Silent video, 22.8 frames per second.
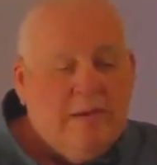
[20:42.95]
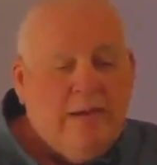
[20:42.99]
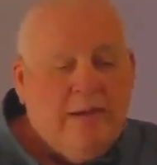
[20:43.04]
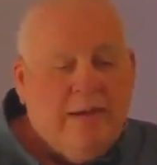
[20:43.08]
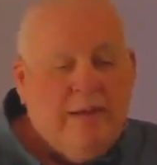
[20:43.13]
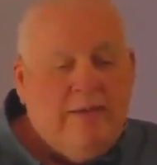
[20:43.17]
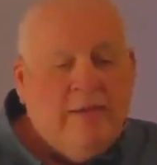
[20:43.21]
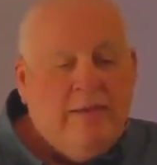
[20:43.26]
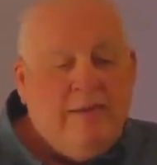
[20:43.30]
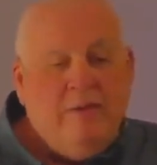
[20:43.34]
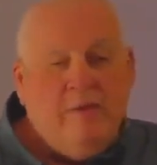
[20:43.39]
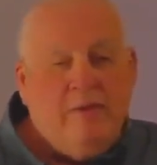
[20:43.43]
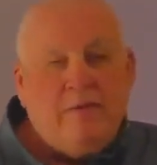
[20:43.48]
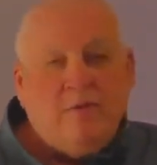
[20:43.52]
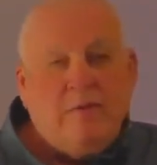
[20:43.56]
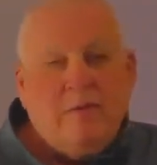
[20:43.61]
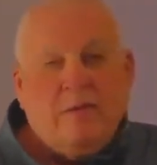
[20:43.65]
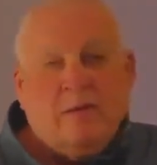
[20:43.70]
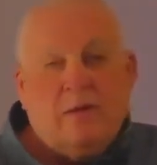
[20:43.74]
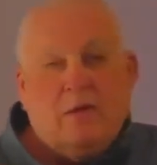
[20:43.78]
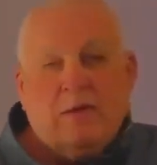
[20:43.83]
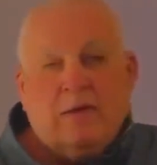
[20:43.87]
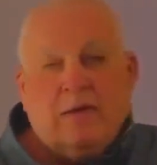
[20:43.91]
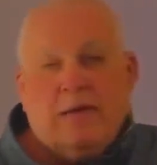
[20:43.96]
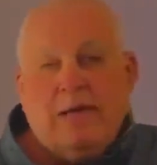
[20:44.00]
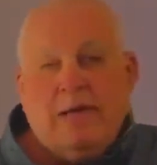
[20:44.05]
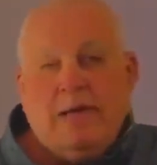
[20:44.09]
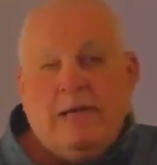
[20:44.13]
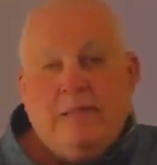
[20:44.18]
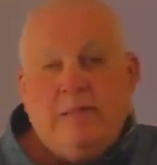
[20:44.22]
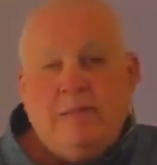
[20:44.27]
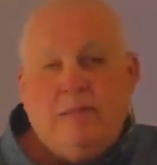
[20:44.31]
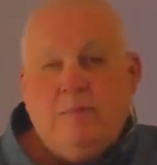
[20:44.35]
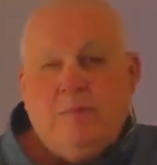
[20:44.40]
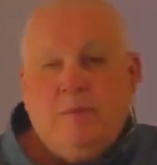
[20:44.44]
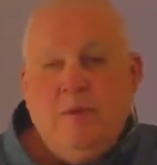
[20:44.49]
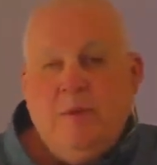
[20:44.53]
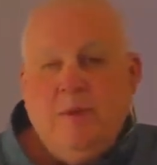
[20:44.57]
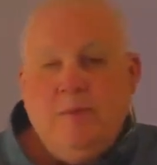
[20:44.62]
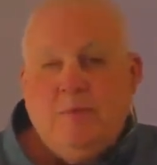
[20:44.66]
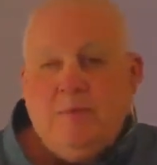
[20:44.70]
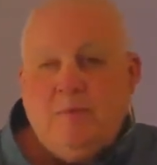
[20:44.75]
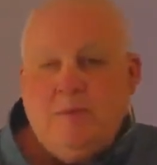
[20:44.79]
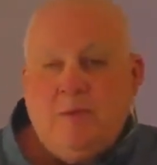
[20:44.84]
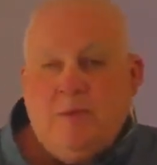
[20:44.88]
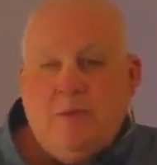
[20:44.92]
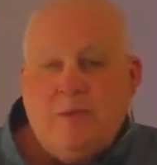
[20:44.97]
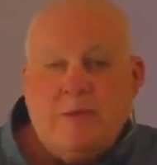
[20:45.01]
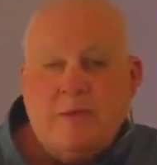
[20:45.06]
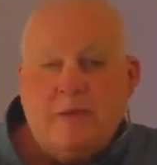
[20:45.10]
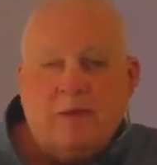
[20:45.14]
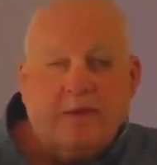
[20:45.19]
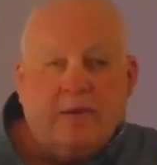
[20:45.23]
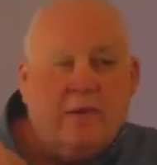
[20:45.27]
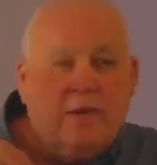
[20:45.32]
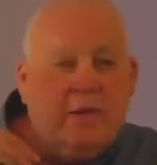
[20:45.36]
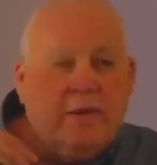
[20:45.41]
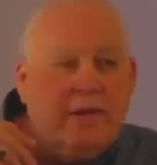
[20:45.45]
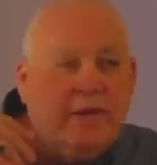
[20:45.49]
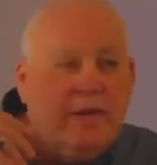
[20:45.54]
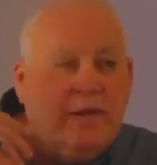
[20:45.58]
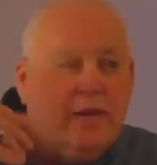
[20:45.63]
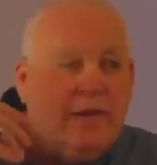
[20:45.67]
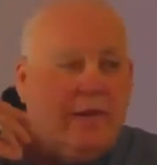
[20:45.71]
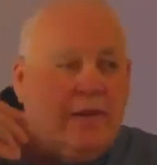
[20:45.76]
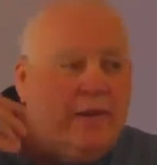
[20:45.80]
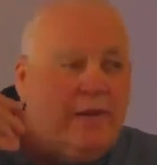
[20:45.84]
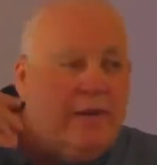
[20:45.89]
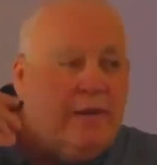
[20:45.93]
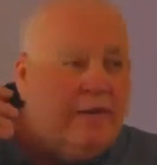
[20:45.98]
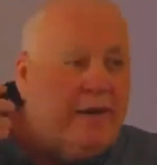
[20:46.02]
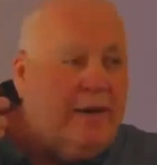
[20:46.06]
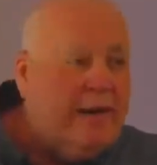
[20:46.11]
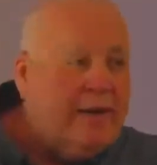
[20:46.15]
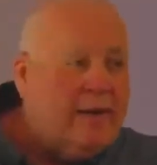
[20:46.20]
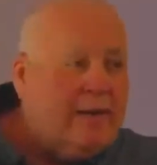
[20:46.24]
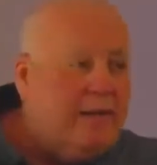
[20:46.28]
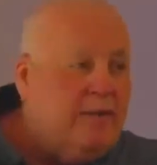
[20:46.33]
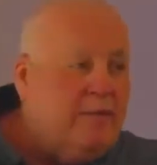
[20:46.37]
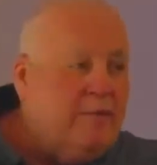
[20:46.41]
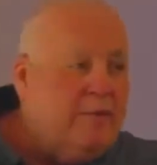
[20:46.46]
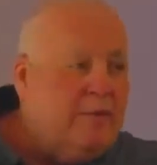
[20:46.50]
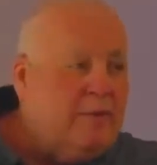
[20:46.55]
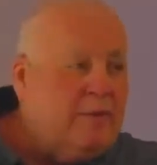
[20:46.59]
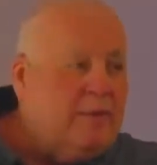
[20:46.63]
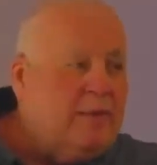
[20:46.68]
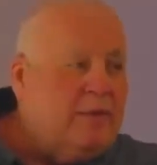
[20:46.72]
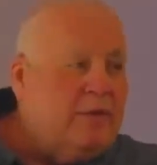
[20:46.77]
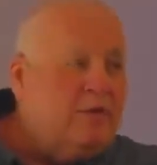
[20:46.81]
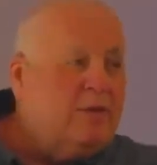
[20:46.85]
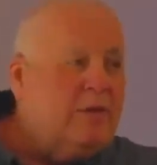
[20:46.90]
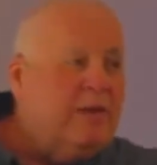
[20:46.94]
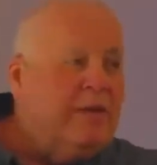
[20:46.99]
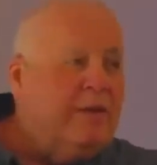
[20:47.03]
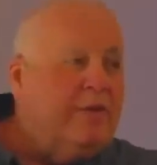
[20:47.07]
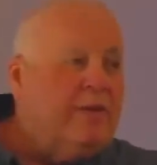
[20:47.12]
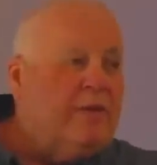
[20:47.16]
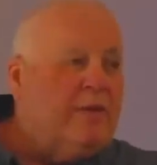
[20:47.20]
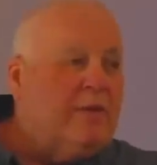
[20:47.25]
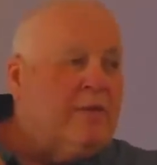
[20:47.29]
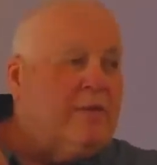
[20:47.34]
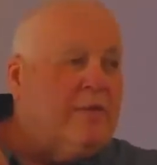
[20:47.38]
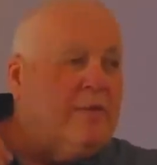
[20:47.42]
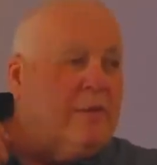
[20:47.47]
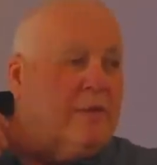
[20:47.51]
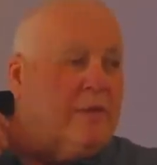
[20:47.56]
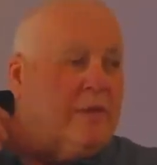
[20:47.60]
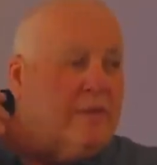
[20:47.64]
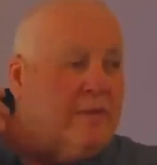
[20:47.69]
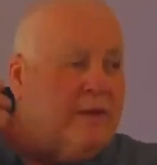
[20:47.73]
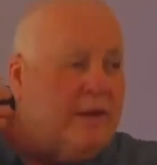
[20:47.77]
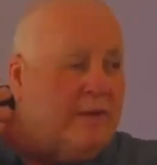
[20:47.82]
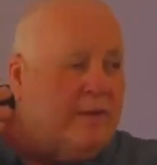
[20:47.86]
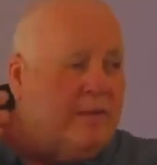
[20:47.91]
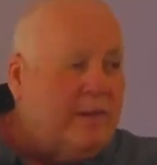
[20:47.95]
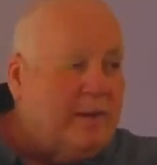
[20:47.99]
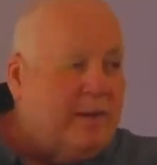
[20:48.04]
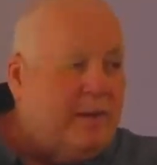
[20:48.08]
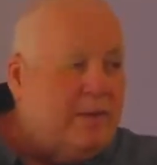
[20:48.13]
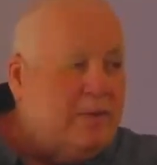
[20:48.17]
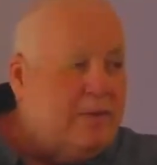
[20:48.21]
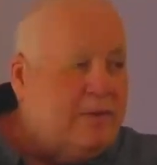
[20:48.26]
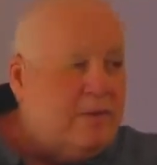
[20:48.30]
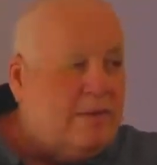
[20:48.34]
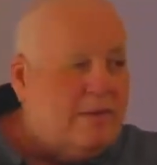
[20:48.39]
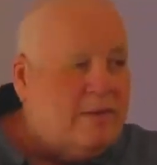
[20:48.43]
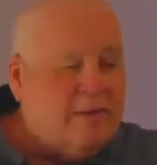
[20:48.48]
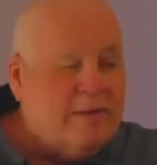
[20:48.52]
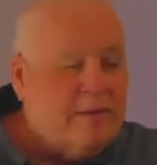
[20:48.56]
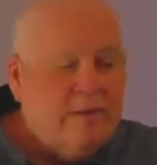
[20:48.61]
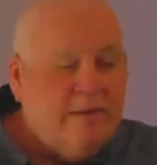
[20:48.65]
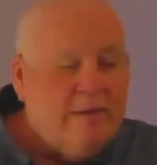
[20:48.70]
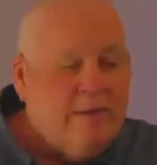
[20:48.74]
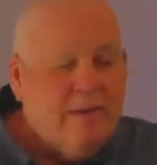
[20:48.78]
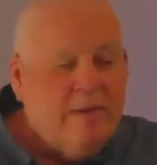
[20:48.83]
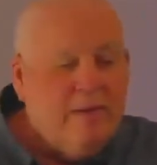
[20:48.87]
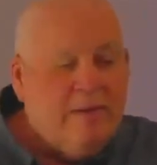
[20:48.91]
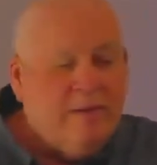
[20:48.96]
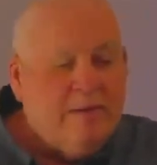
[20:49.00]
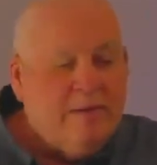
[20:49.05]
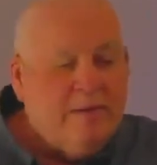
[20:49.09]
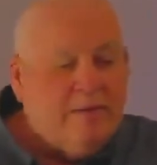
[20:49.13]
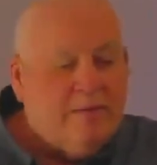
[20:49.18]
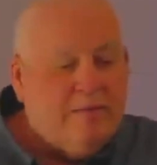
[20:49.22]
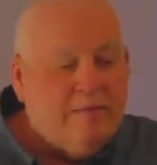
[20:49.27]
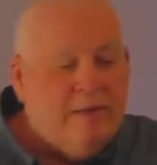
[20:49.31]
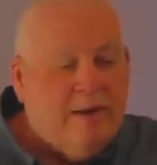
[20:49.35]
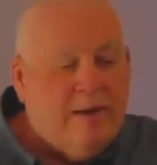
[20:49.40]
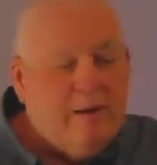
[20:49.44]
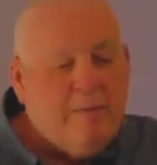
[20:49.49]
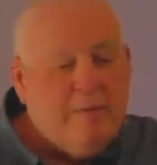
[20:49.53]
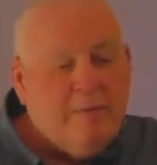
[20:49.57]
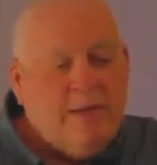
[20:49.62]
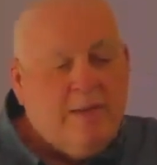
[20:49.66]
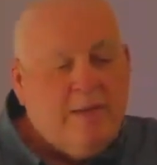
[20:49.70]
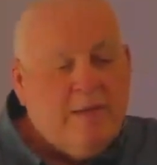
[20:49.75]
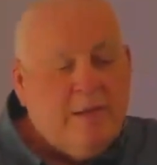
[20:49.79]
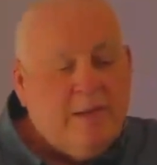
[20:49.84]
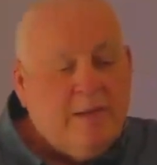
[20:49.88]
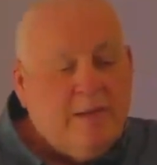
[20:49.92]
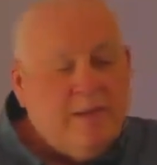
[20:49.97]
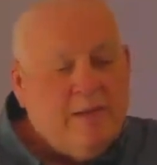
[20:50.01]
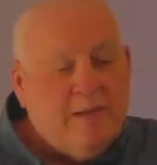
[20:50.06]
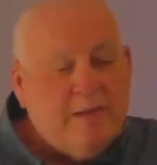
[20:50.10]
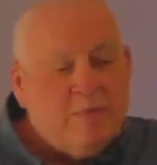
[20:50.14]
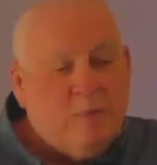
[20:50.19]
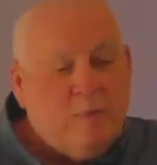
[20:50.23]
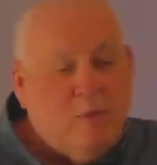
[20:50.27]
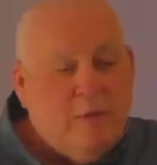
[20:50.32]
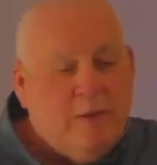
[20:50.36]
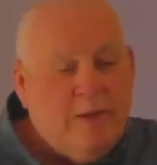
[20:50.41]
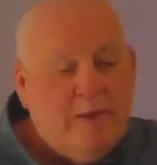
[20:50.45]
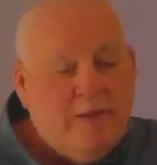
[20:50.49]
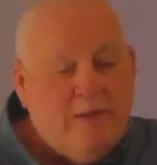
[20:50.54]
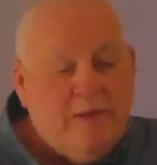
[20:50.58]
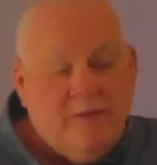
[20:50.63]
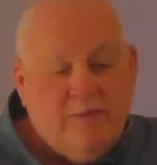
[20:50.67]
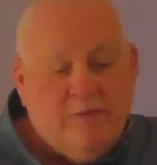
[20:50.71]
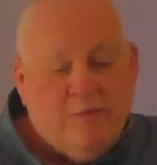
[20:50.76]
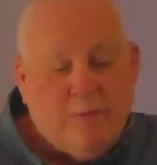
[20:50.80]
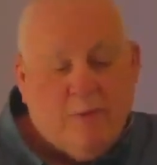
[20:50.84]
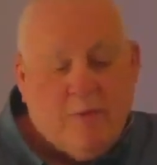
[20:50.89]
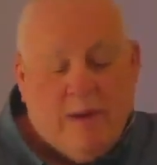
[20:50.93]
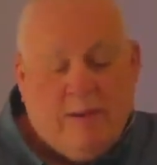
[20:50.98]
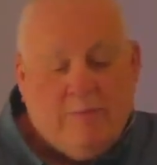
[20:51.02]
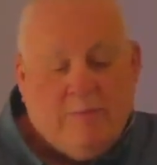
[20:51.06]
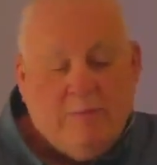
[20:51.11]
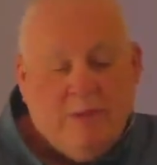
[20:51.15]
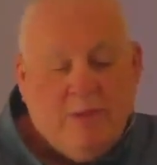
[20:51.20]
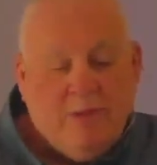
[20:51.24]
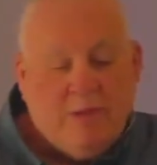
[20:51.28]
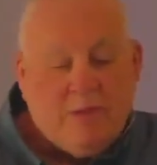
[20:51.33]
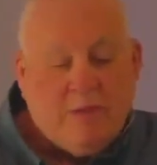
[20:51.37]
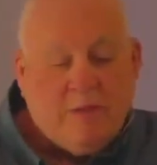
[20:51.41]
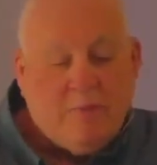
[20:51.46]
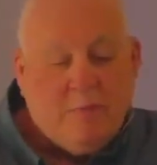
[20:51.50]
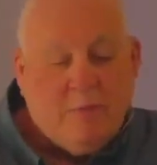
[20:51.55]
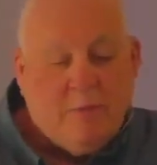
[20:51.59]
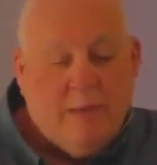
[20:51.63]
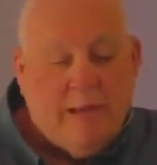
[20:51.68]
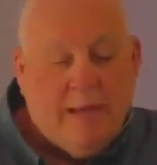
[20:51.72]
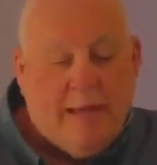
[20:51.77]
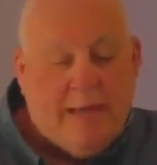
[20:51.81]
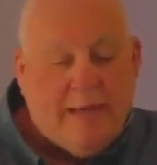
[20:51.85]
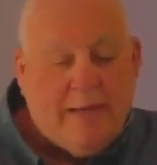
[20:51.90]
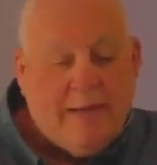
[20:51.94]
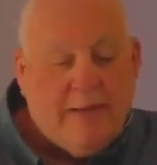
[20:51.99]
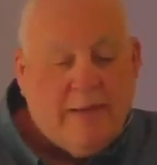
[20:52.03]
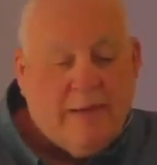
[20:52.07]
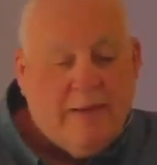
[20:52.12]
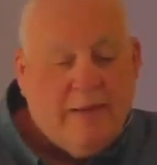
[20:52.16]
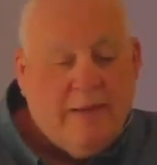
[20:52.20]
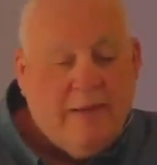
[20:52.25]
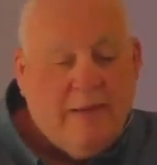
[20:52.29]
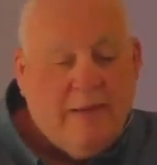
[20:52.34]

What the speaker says: And then you see all kinds of people, and they're interacting with each other, and they're going about their farming. And at this point, they've probably just planted